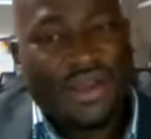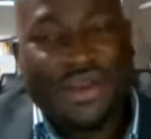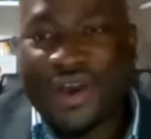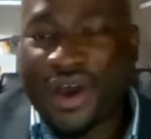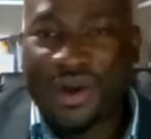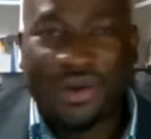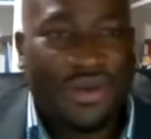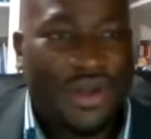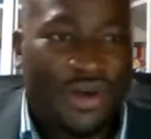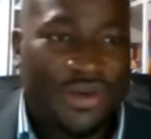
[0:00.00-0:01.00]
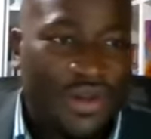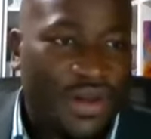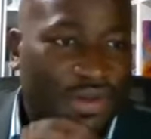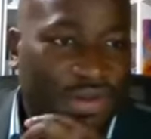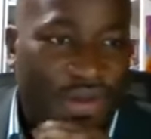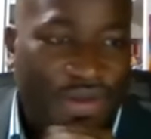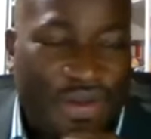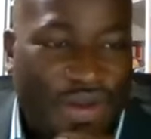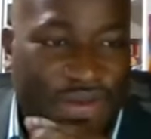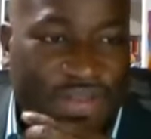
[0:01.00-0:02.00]
No, no, no, no,
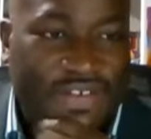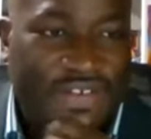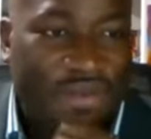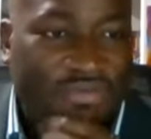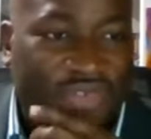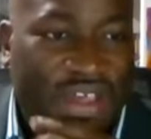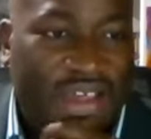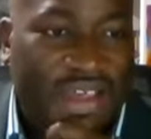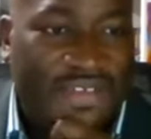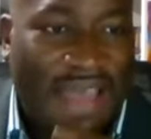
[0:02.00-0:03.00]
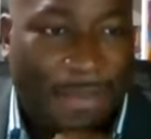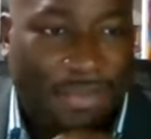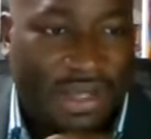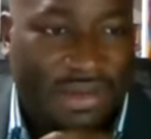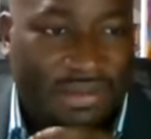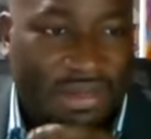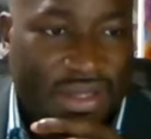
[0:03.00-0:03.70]
no. There's something is happening.